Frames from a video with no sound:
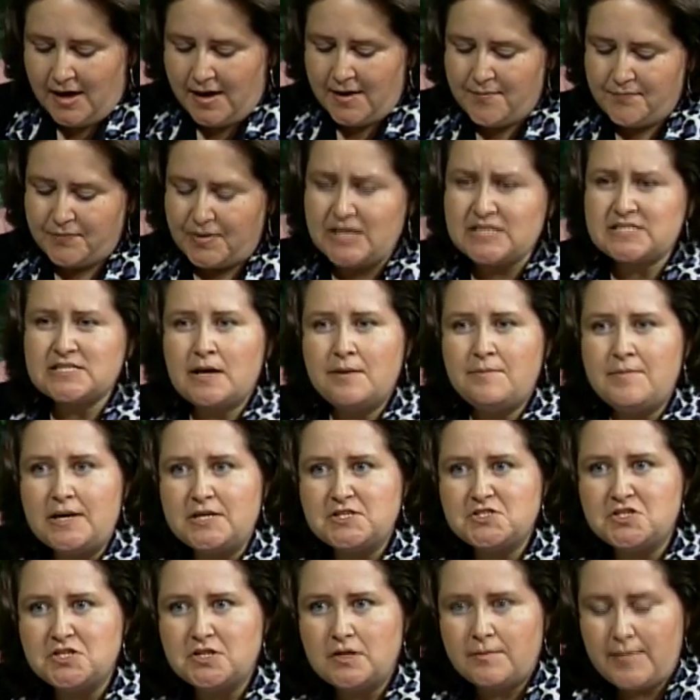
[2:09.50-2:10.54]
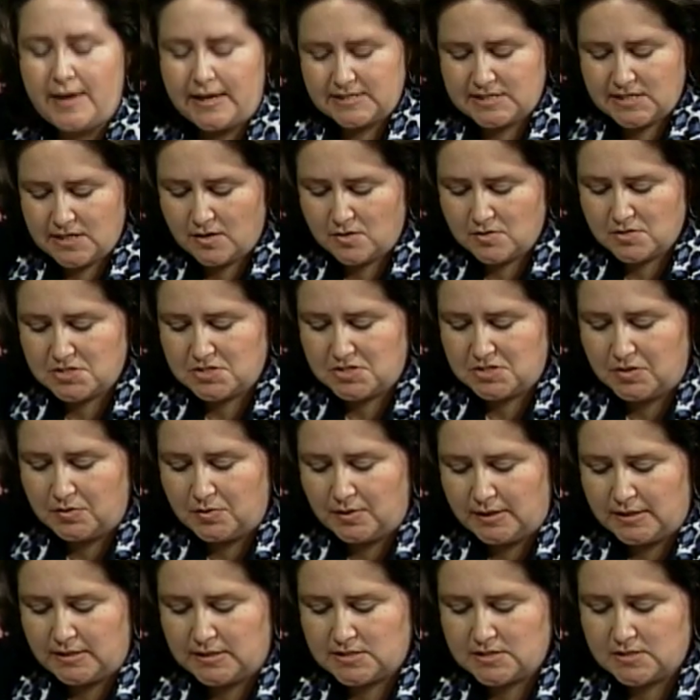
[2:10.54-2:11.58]
As I mentioned, New Mexico
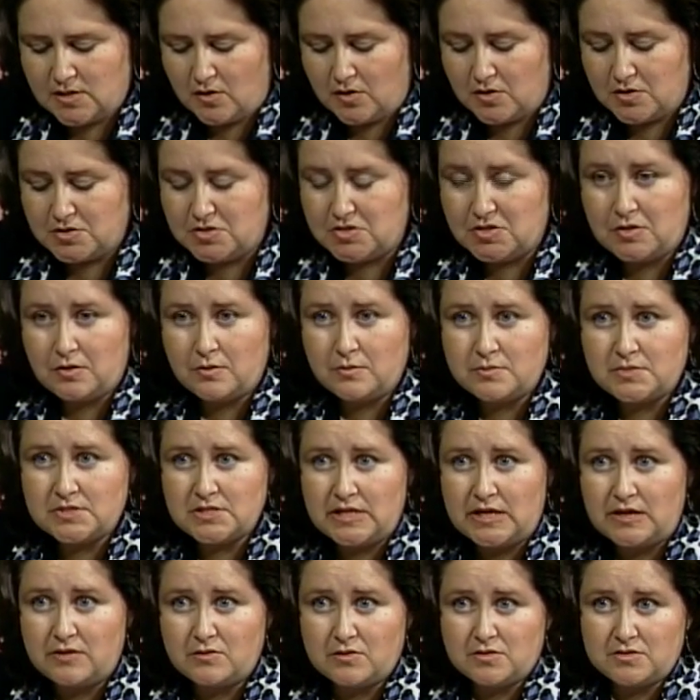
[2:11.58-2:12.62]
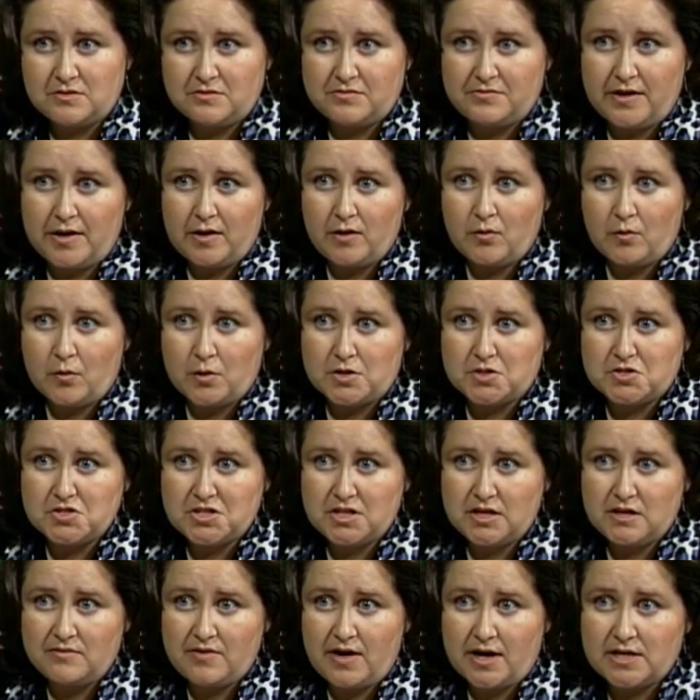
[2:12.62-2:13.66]
students are doomed either to fail or
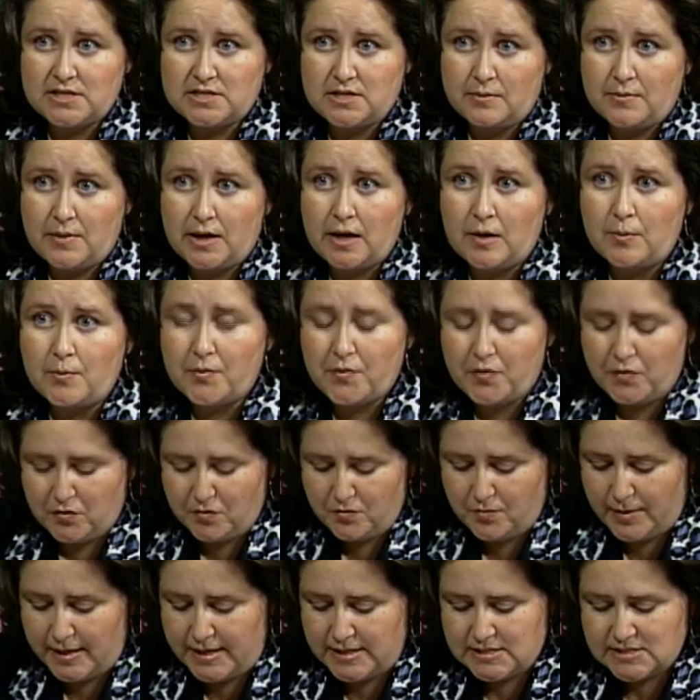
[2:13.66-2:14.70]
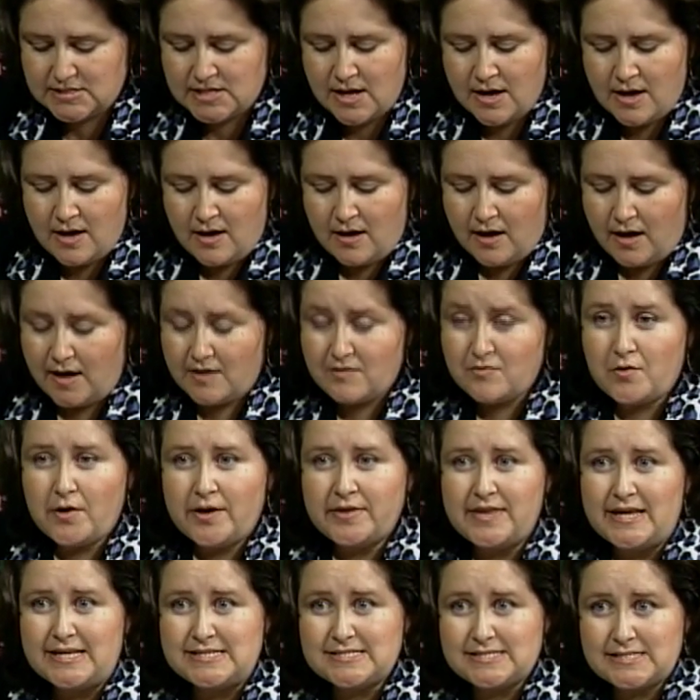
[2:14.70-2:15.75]
achieve academic improvement. I've
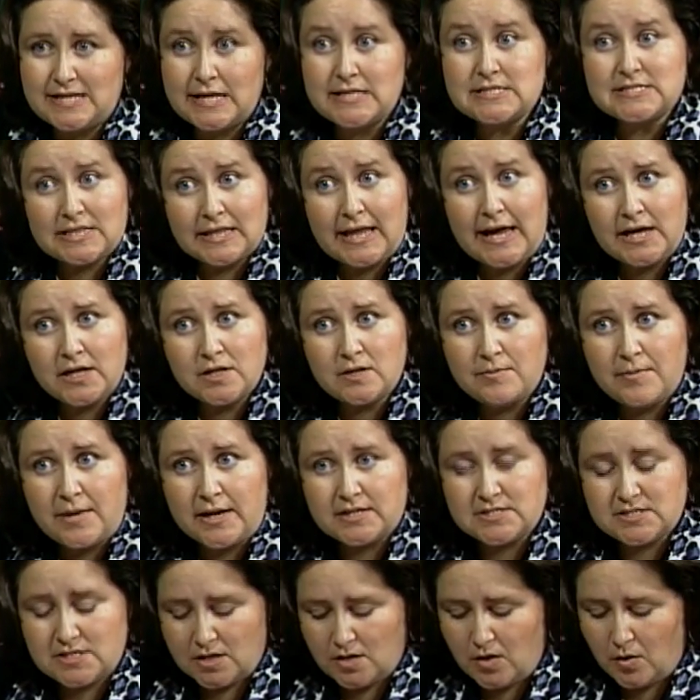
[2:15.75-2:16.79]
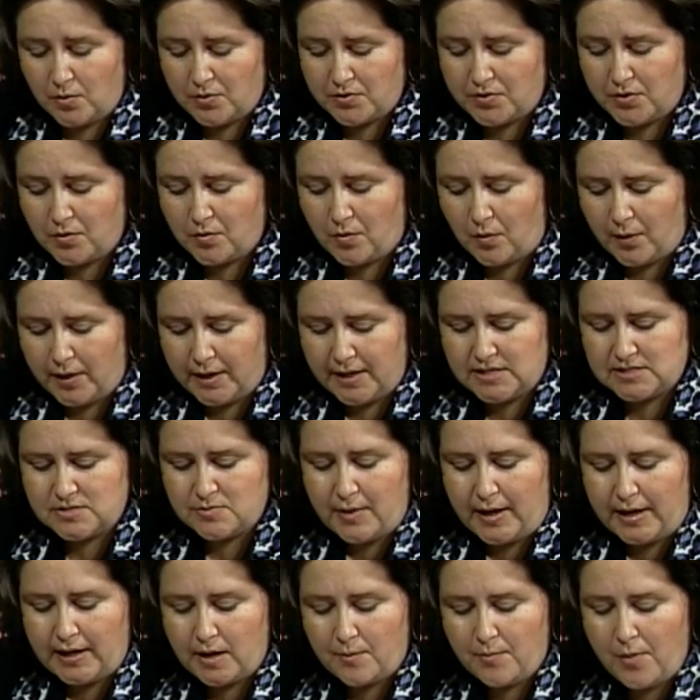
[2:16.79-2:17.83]
read that states like New Mexico with a growing
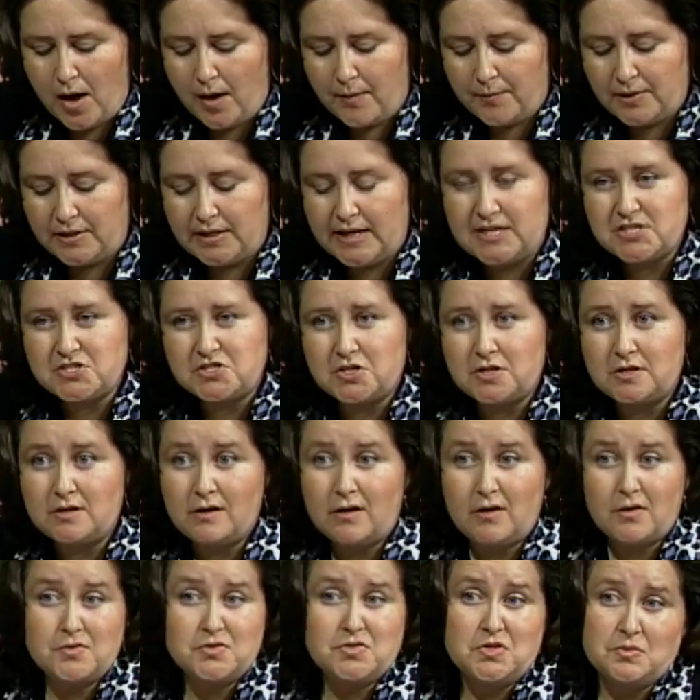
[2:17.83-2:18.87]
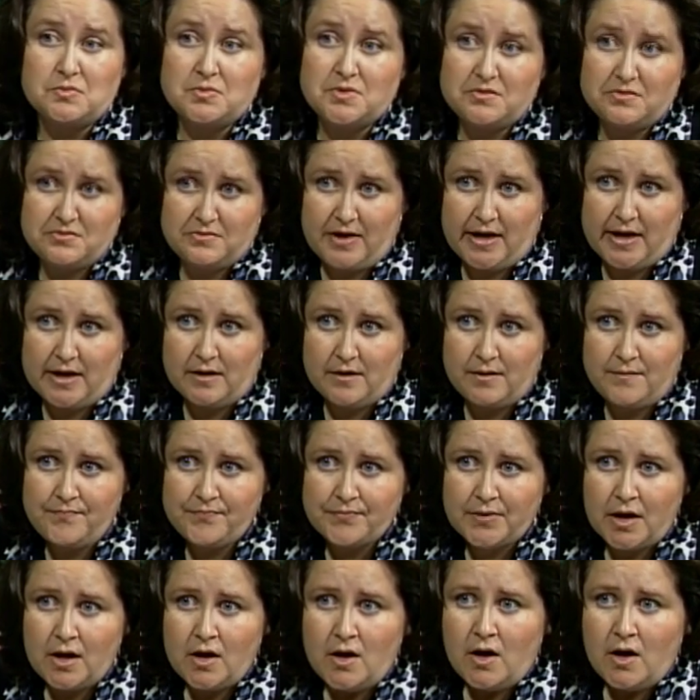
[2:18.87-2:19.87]
Hispanic population are doomed to fail.